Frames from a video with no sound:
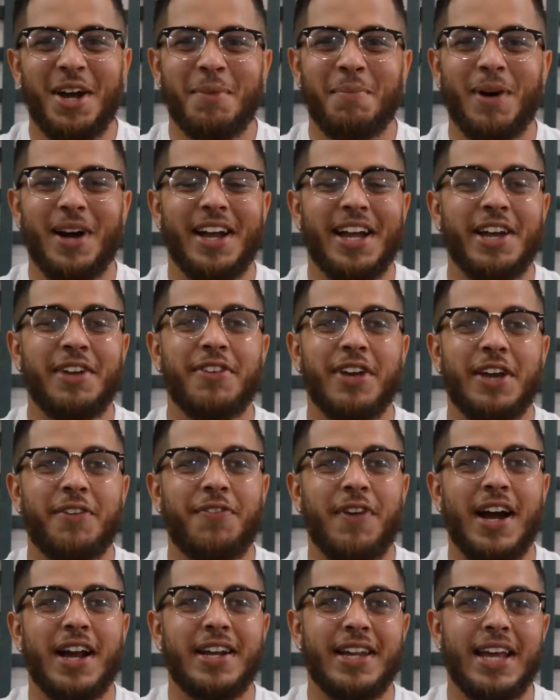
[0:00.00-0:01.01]
But
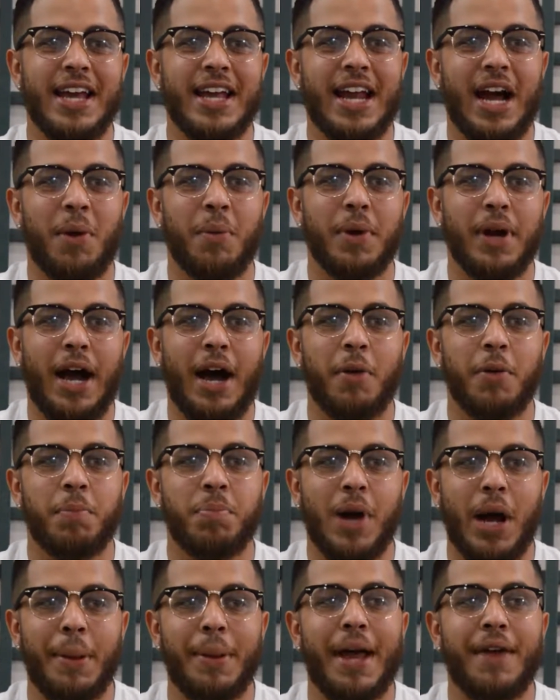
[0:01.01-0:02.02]
if I did, I would
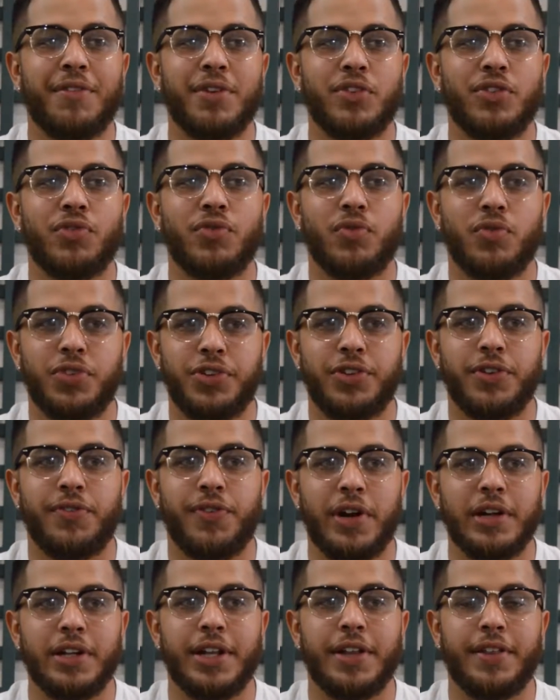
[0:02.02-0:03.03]
probably have to
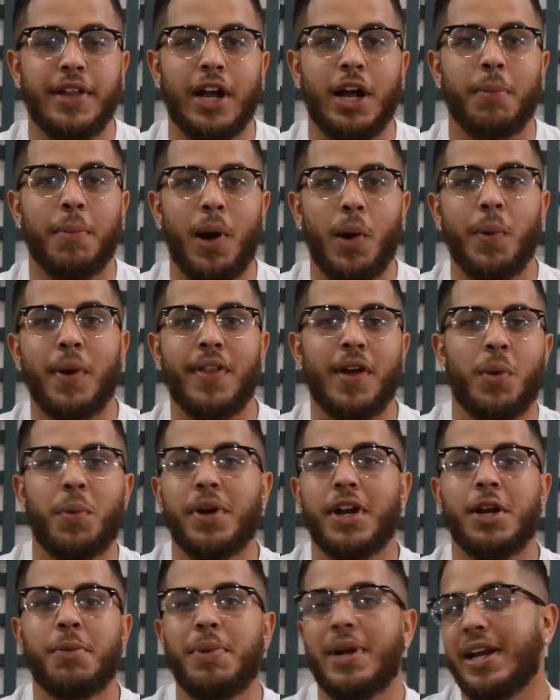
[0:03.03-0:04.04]
severely think about whether I
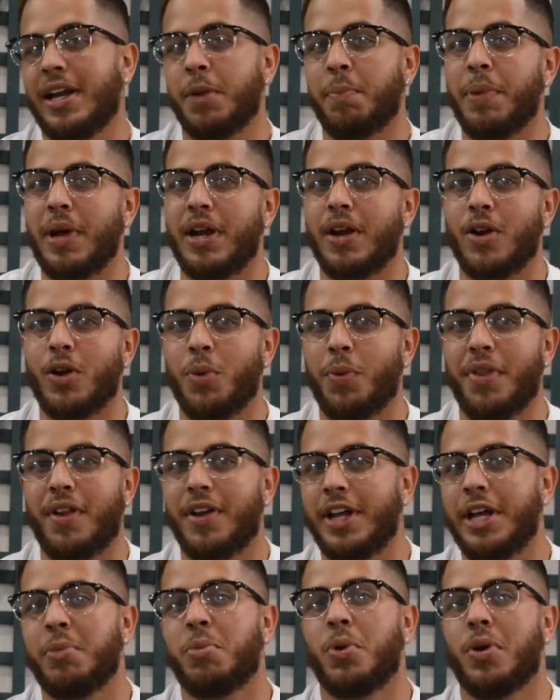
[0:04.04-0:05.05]
wanted to be independent or with a
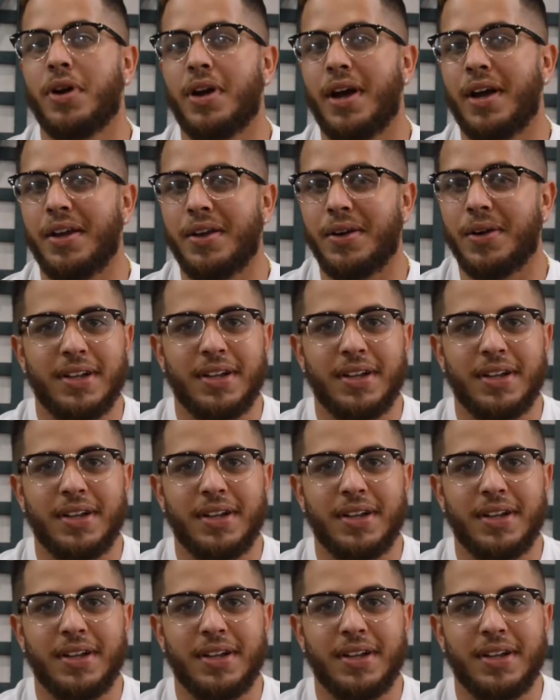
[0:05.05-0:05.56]
label or not. You know.